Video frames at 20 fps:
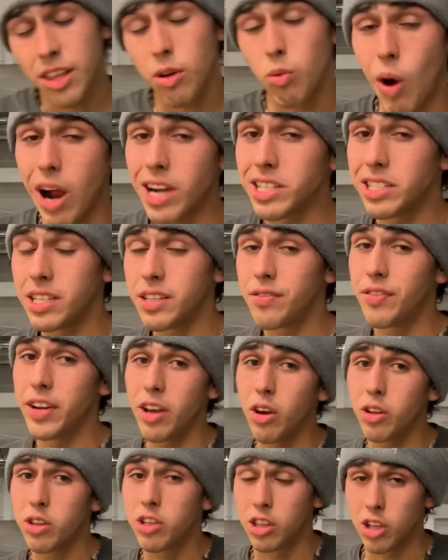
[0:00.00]
watched this
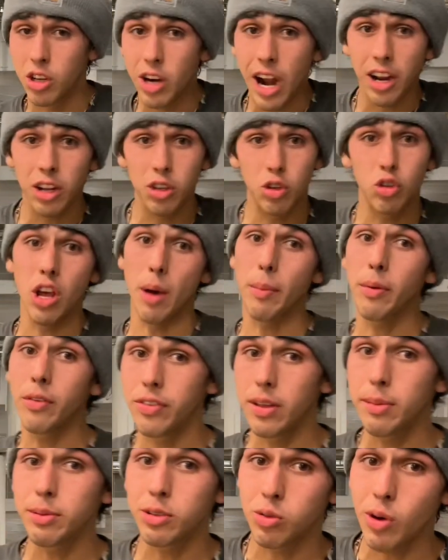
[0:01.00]
video to learn how to do double
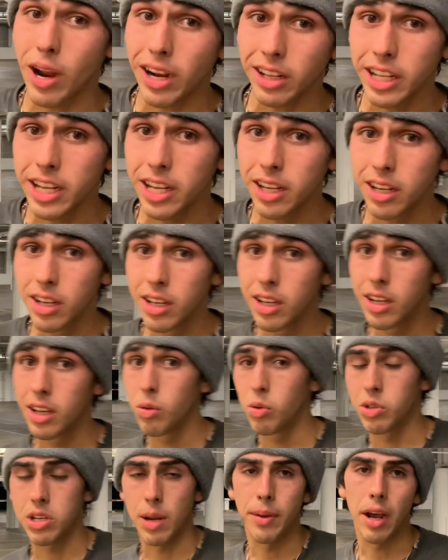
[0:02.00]
flips correctly,
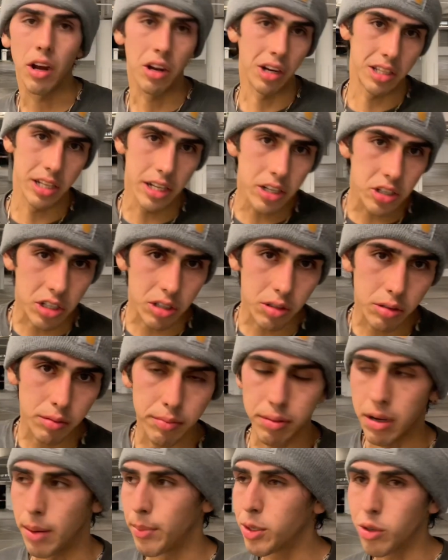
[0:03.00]
which I'm not gonna teach you,
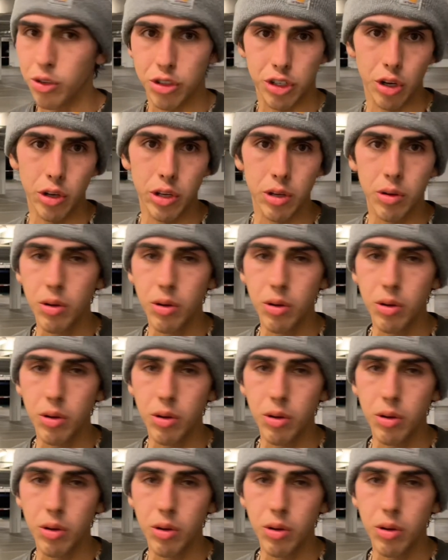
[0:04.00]
but I'm just gonna show you.